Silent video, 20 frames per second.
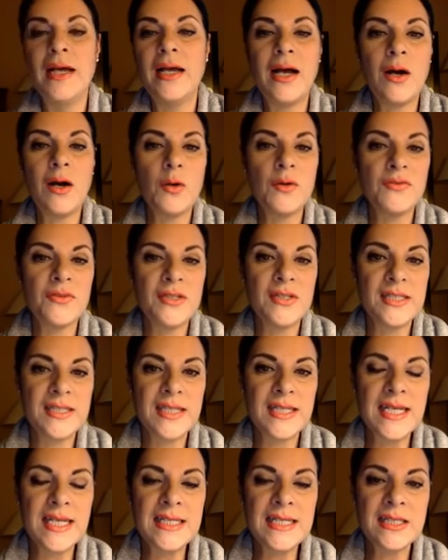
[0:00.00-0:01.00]
However,
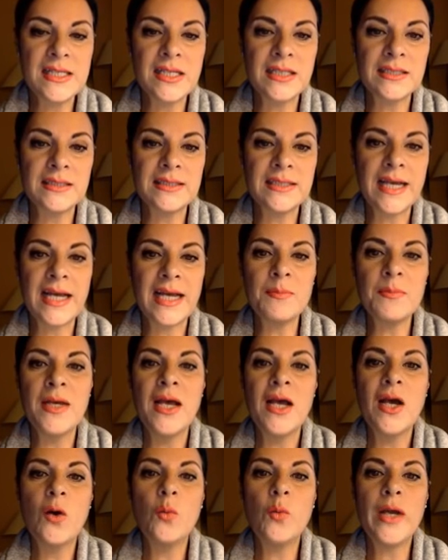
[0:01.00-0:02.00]
it's Eastern time.
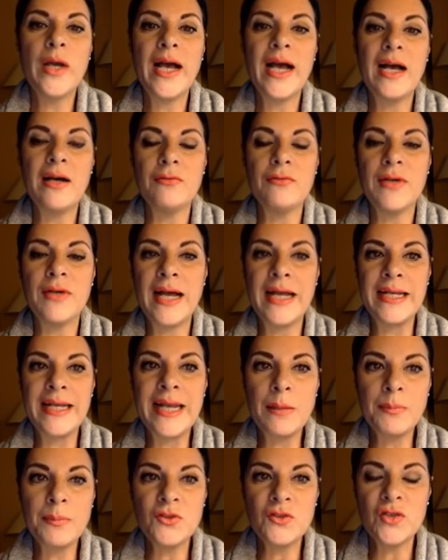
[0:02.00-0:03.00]
We have an
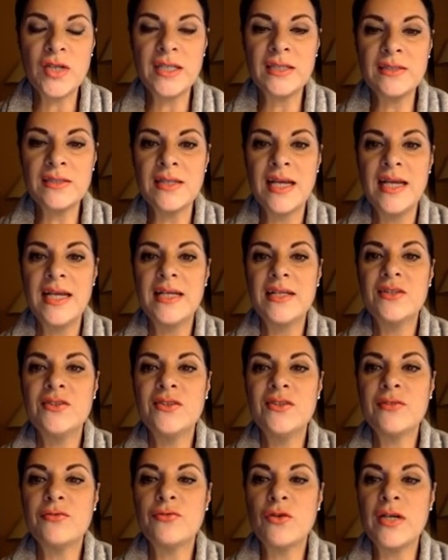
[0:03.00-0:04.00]
uptrend.
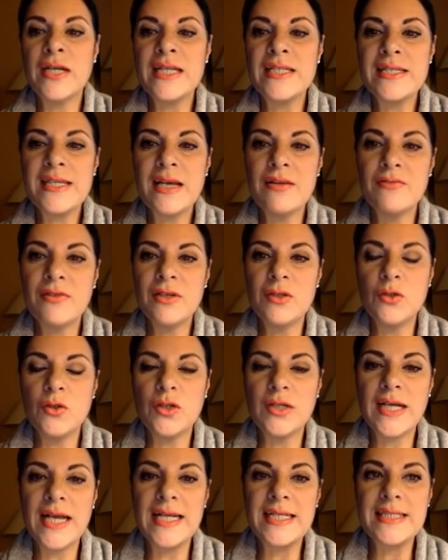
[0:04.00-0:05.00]
Therefore, let's have a
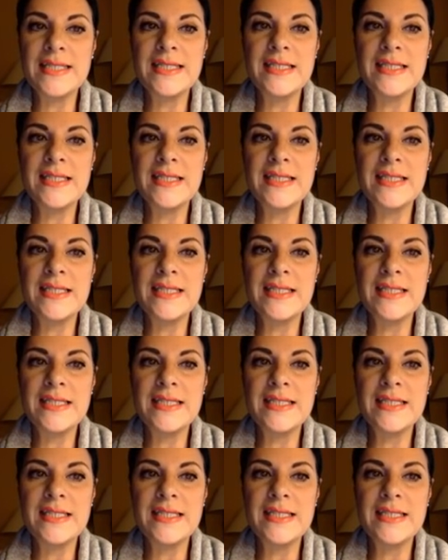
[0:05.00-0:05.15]
look and